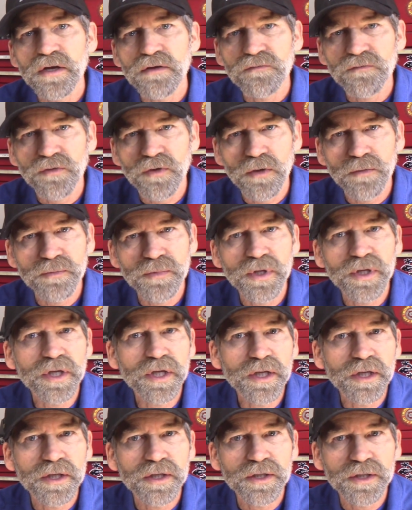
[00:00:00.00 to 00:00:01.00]
from
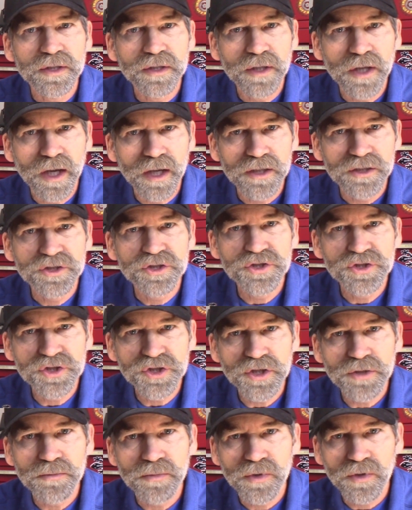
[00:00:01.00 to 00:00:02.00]
the Dodge,
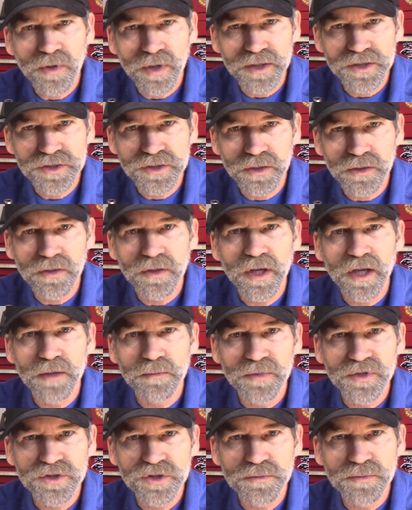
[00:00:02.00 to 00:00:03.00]
Jeep, Chrysler, and
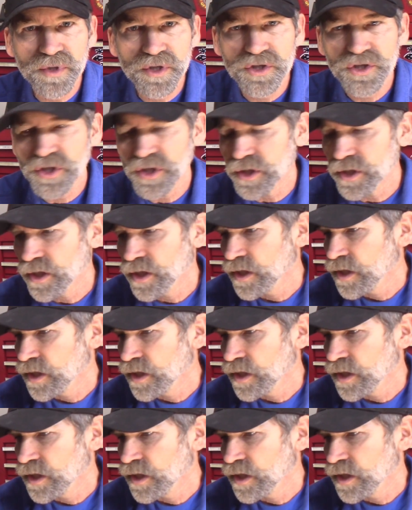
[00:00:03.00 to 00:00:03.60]
Mitsubishi